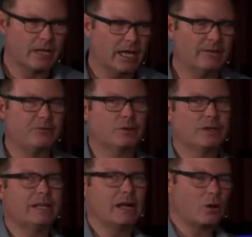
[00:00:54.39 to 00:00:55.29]
And if you're
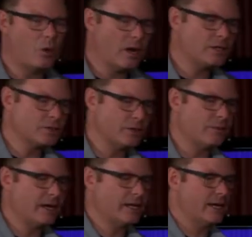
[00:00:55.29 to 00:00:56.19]
in that quandary
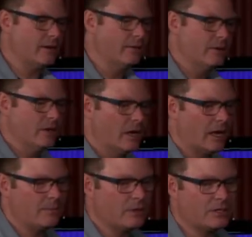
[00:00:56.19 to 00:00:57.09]
right now,
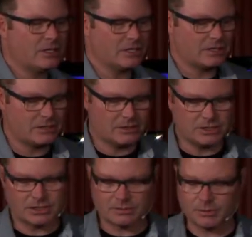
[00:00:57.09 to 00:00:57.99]
I'm here to d-
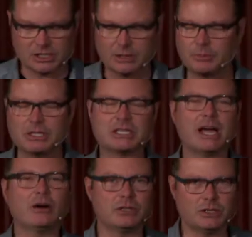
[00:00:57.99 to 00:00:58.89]
just simply
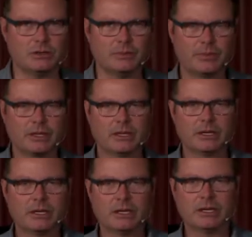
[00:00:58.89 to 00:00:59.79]
tell you
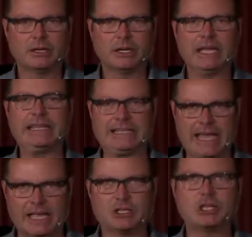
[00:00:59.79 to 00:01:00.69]
it
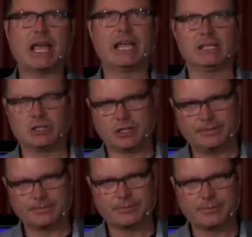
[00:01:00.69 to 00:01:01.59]
can change,
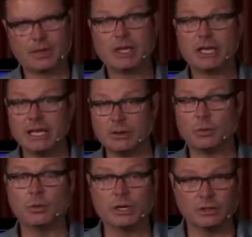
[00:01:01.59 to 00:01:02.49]
it
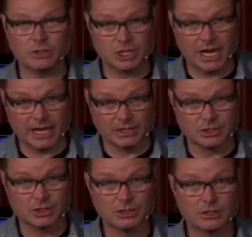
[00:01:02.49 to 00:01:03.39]
will
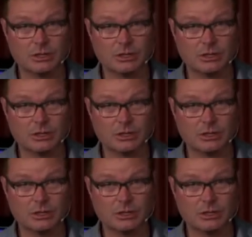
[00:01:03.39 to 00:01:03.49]
change,